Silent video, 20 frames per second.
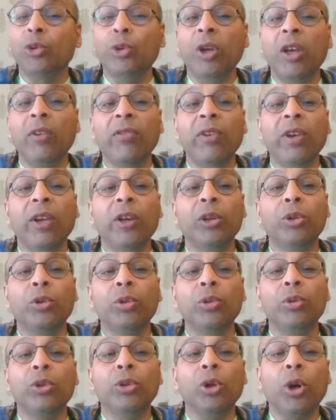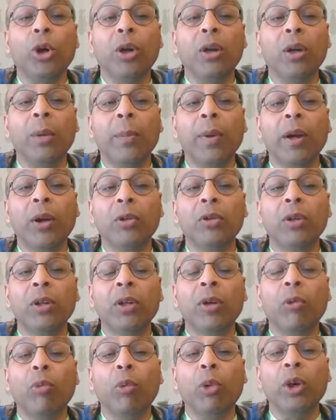Today, we are going to talk
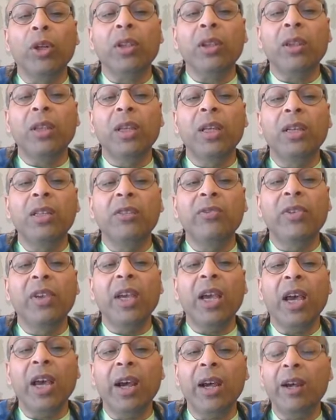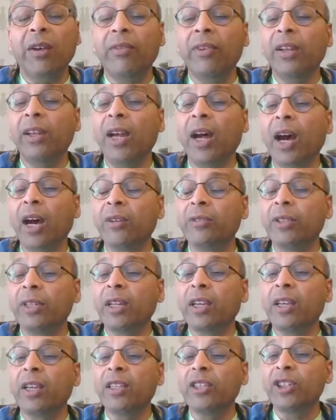about what things we have in
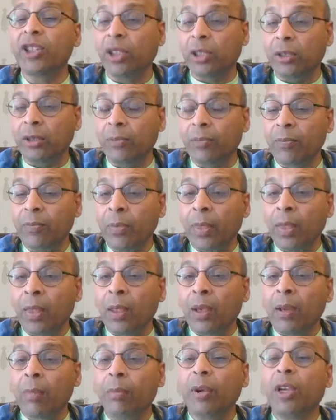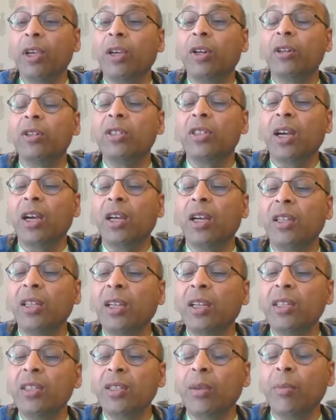our kitchen, because I
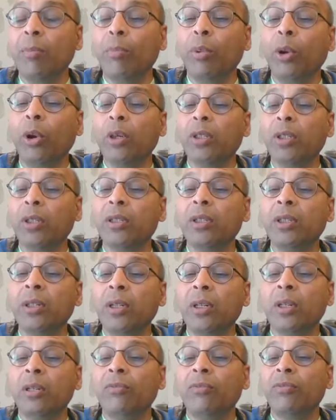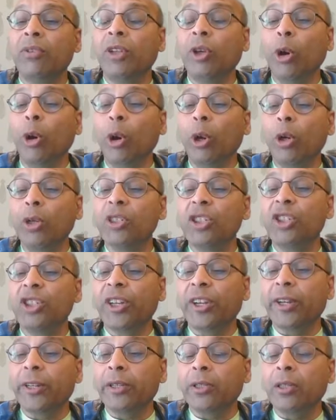think it's important we all
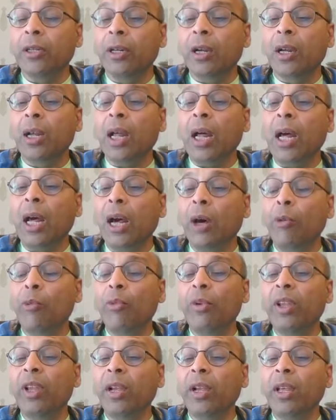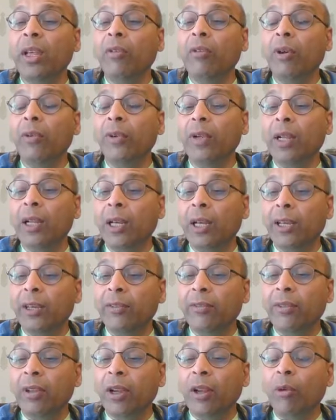share how we live our
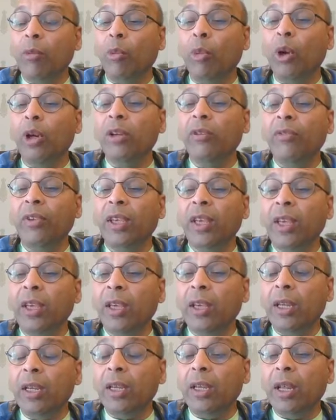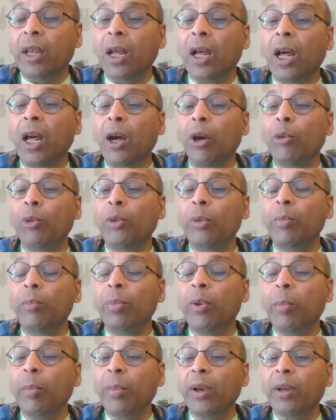life, what we eat, how we
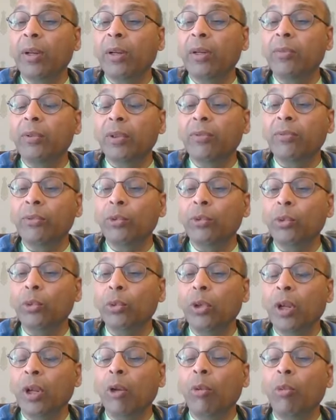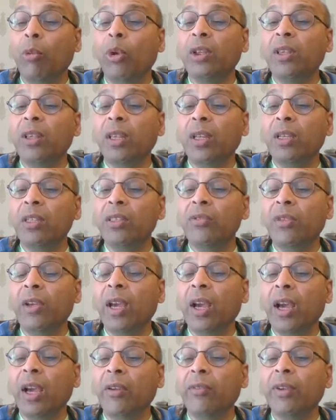prepare our food, what things
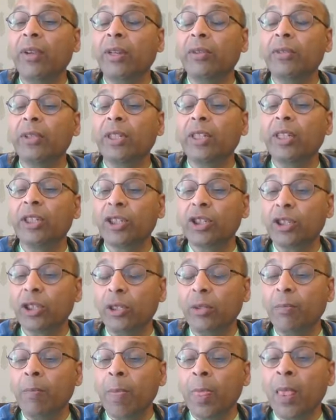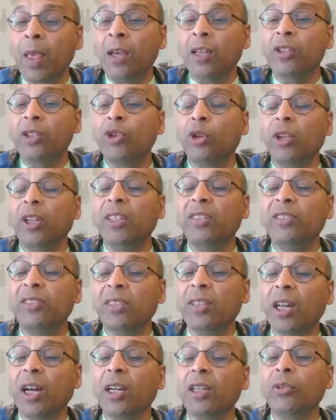we have in our kitchen. So let's
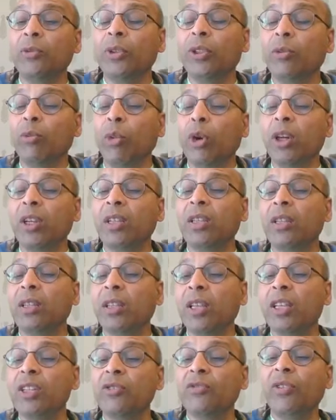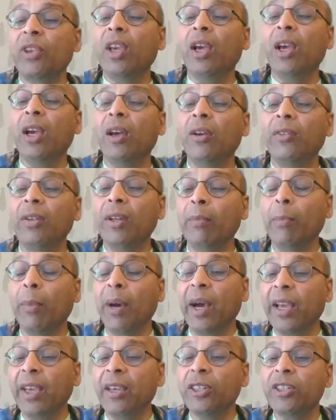start with what things we have in
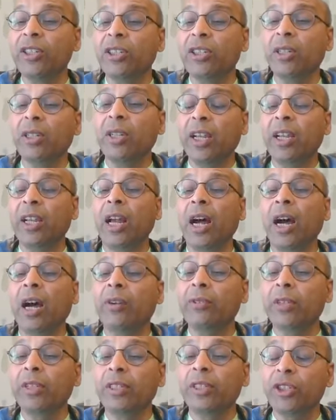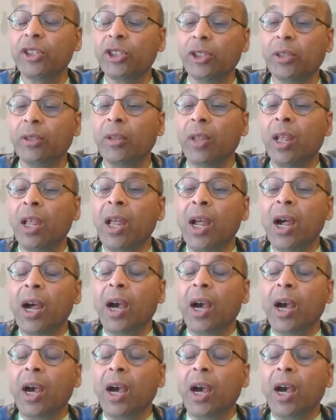my kitchen, in our kitchen.